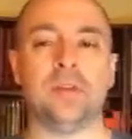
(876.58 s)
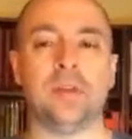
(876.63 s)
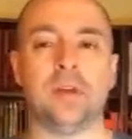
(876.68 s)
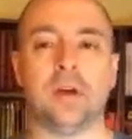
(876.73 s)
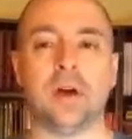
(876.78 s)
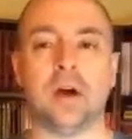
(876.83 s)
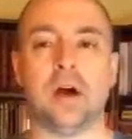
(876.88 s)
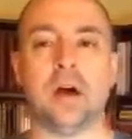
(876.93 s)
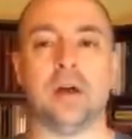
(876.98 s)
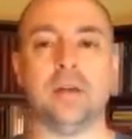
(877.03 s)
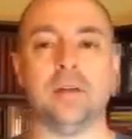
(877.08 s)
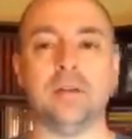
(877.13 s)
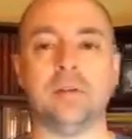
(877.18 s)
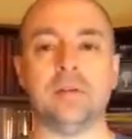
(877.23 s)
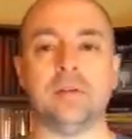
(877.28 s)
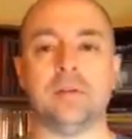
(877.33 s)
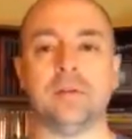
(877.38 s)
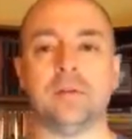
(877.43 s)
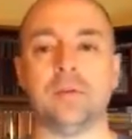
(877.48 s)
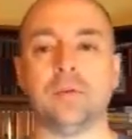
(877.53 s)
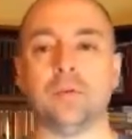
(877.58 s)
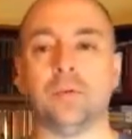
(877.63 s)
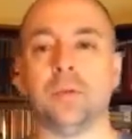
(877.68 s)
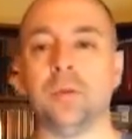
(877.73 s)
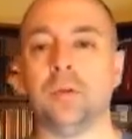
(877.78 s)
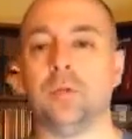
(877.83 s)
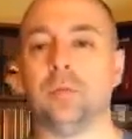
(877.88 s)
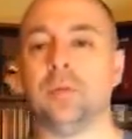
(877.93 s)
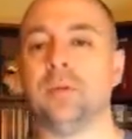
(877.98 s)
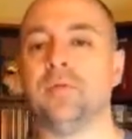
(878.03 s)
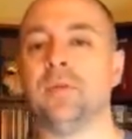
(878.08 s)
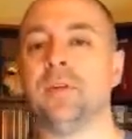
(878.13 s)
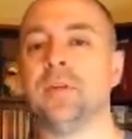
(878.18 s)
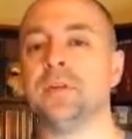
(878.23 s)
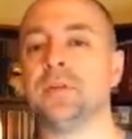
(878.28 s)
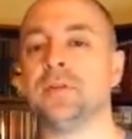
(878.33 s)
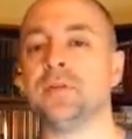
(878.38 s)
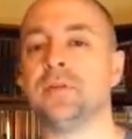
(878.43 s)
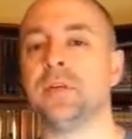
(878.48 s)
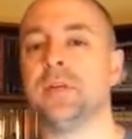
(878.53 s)
God, or whether you believe in
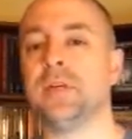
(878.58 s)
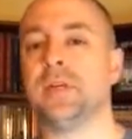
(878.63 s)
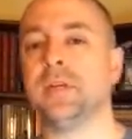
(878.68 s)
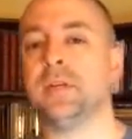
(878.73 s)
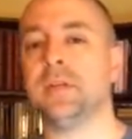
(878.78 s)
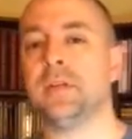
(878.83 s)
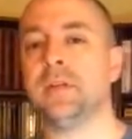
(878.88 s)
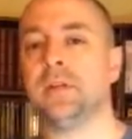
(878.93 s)
history,